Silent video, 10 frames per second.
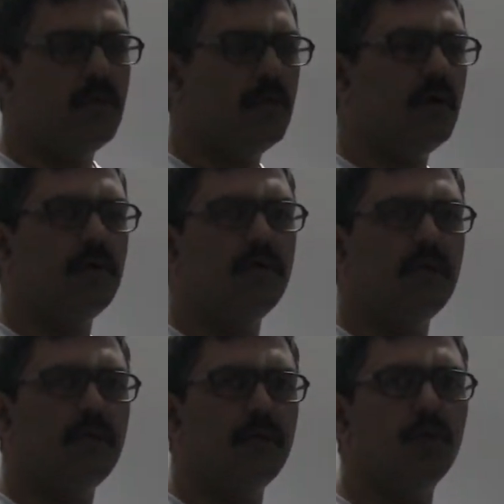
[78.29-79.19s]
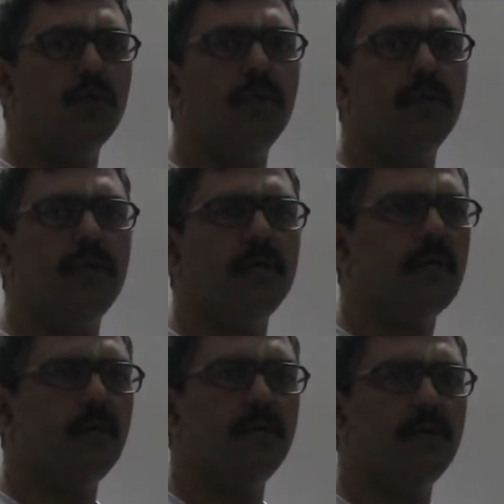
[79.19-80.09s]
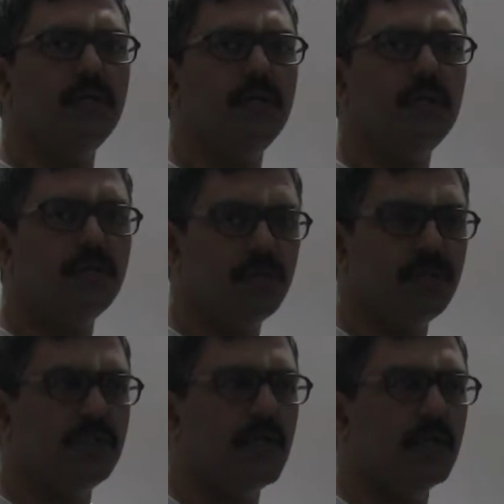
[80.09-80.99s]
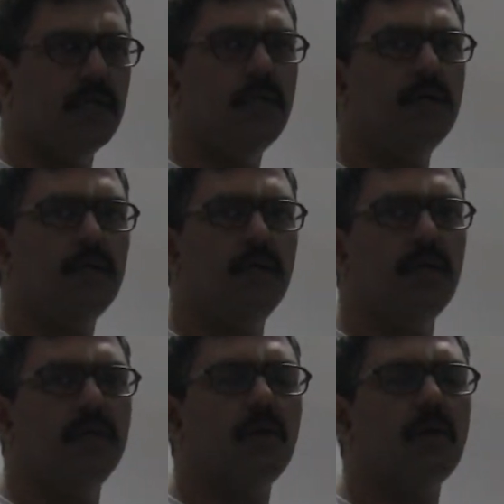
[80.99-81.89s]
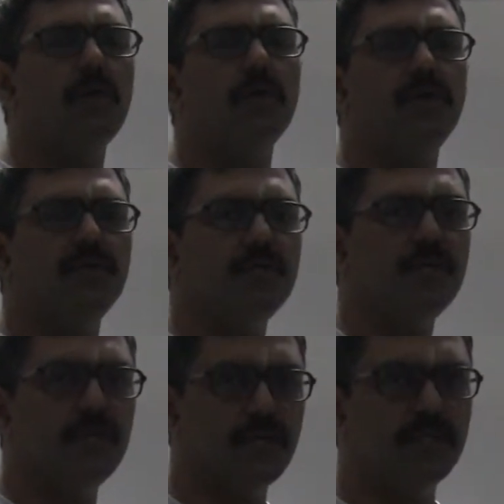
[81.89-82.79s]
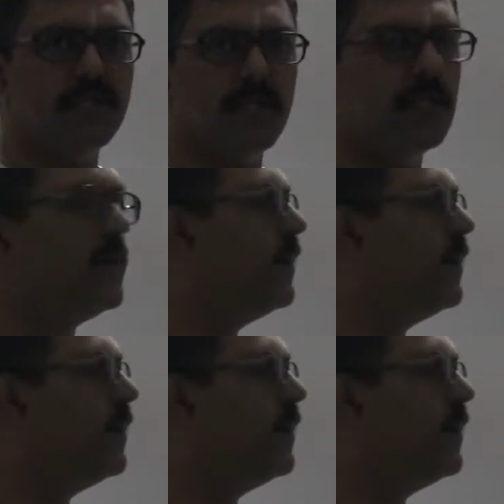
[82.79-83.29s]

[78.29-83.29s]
of a 220 kV switchyard and talk about its design.